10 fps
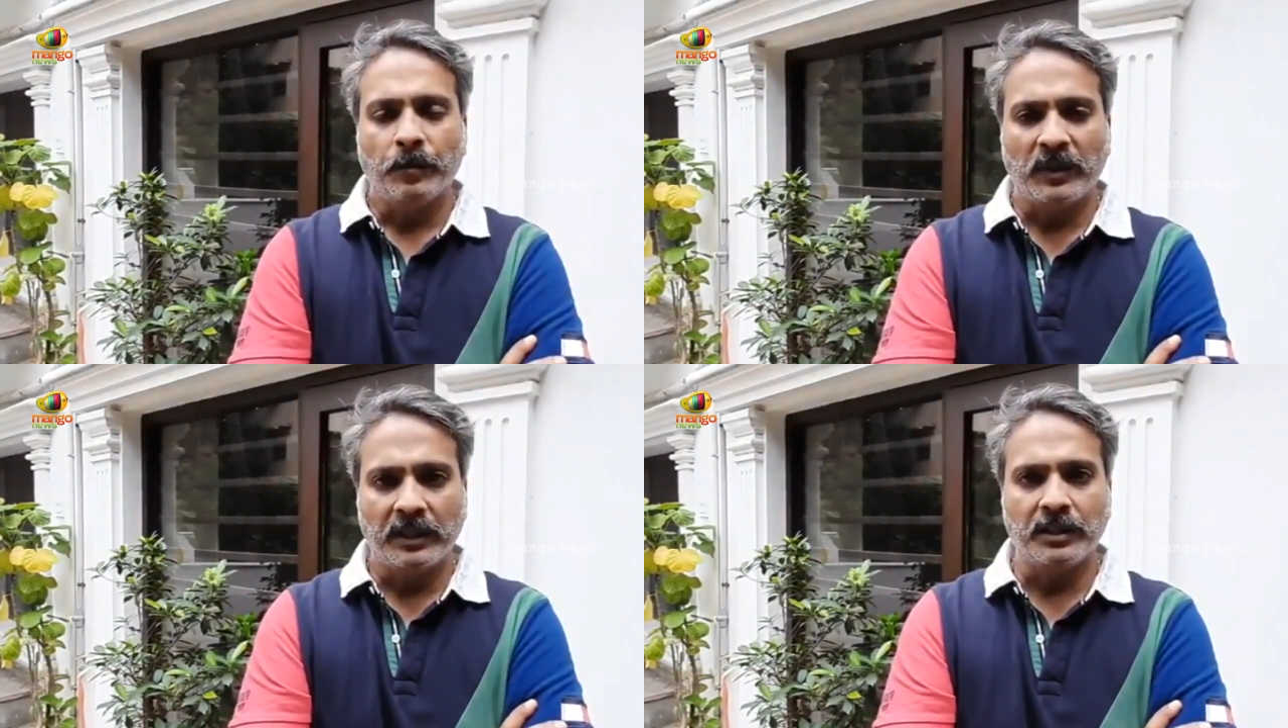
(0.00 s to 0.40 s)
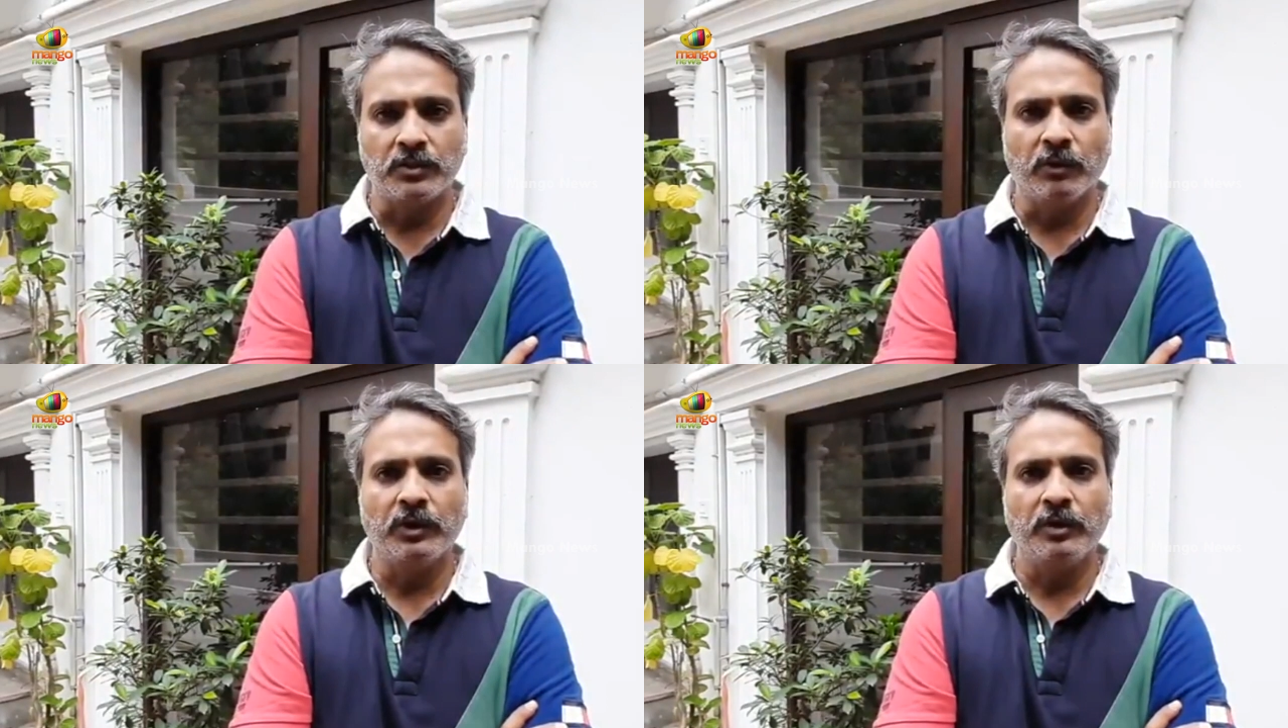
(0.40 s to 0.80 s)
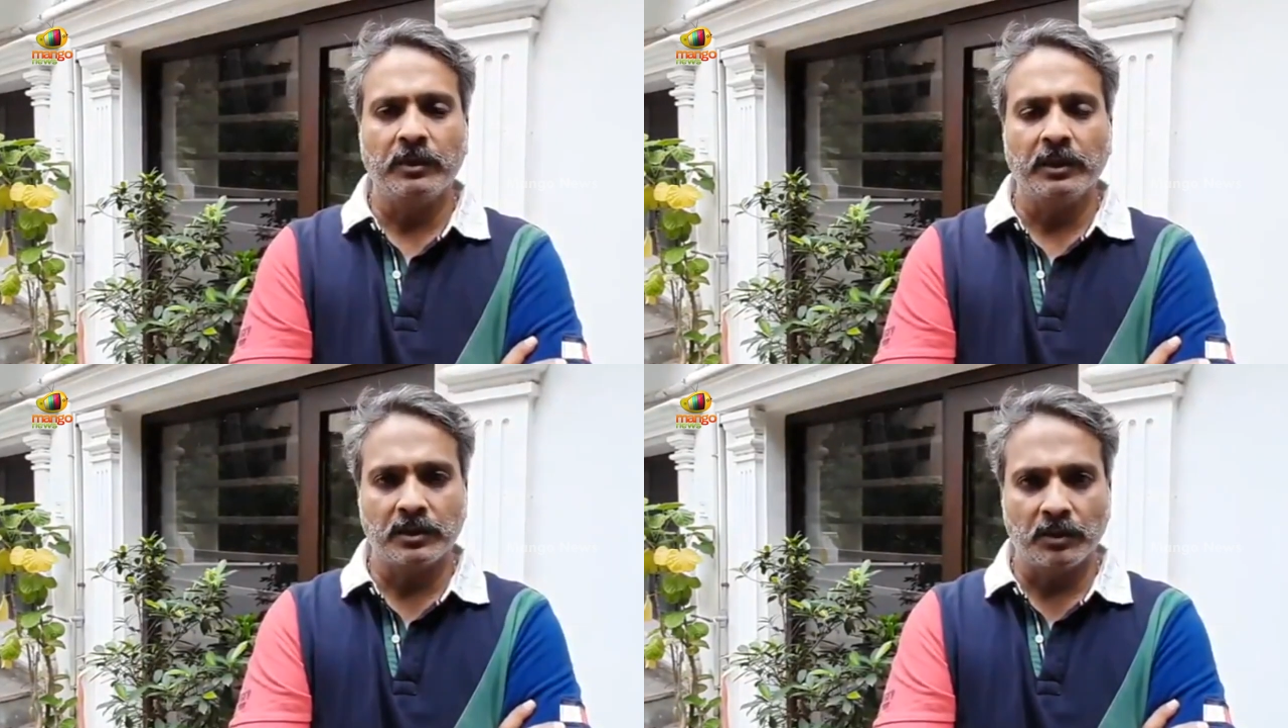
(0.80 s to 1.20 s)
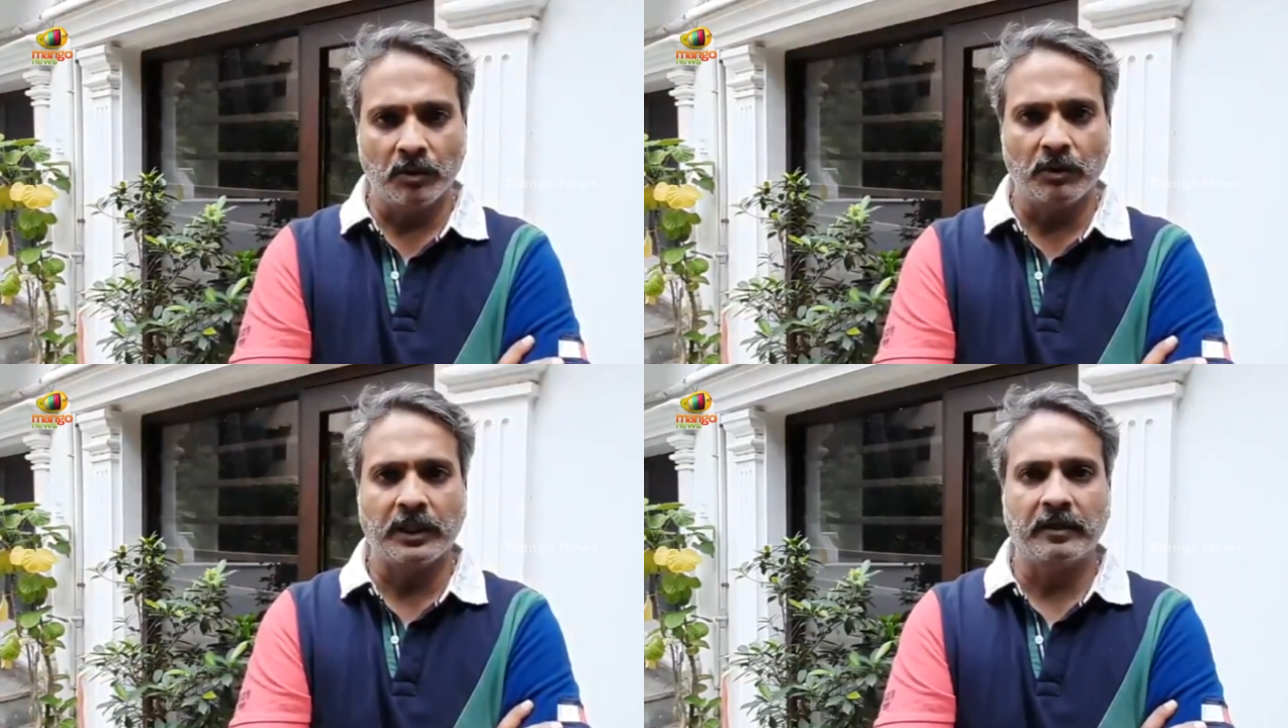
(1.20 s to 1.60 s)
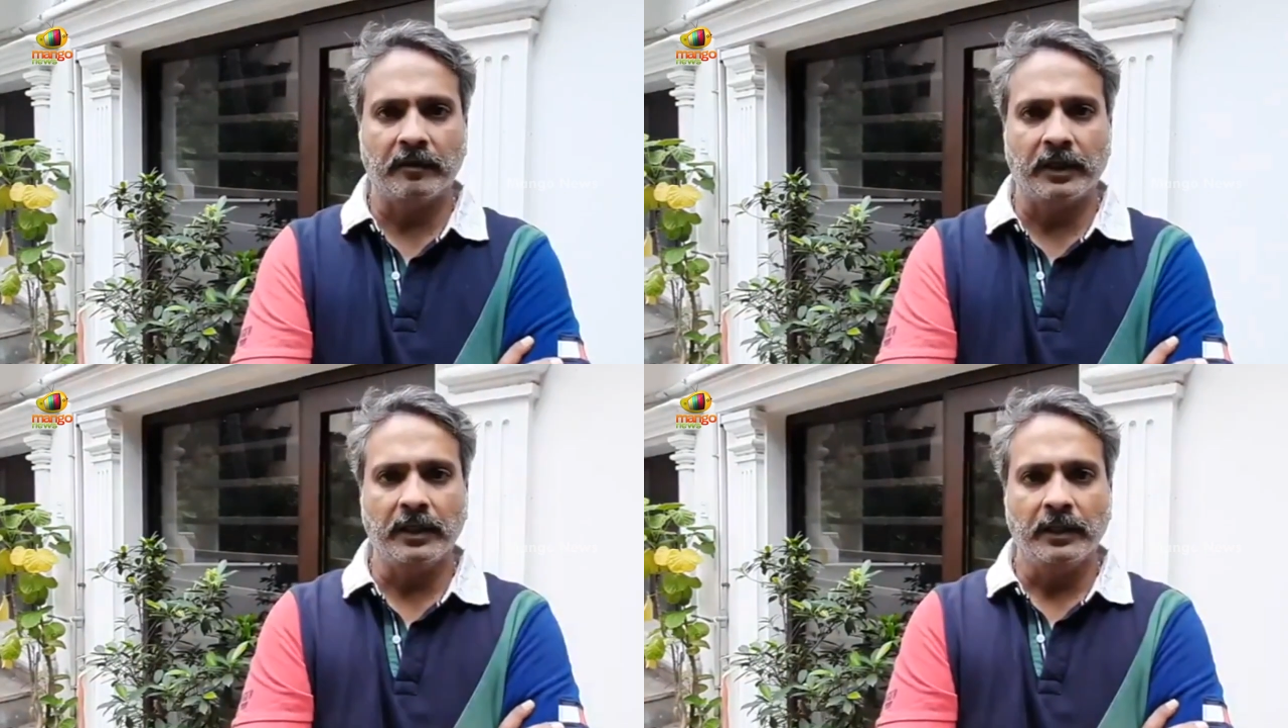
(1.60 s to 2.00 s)
but it is going to be a slow
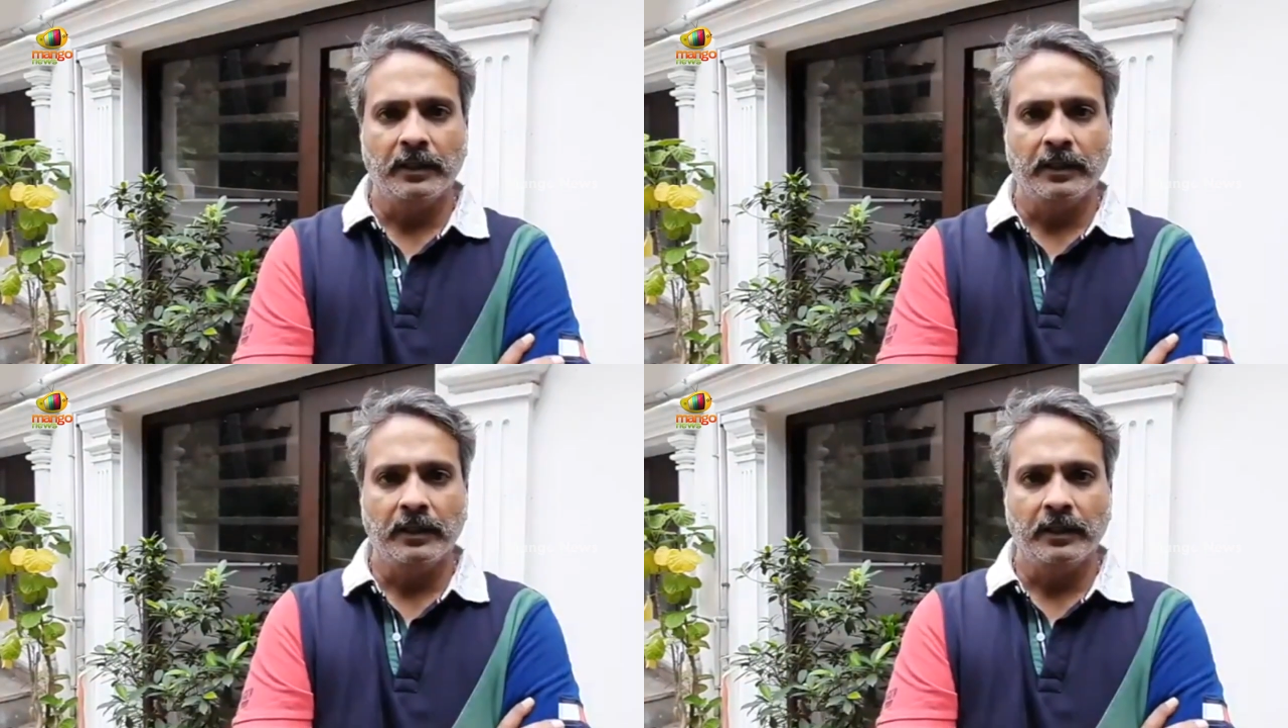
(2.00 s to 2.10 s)
recovery.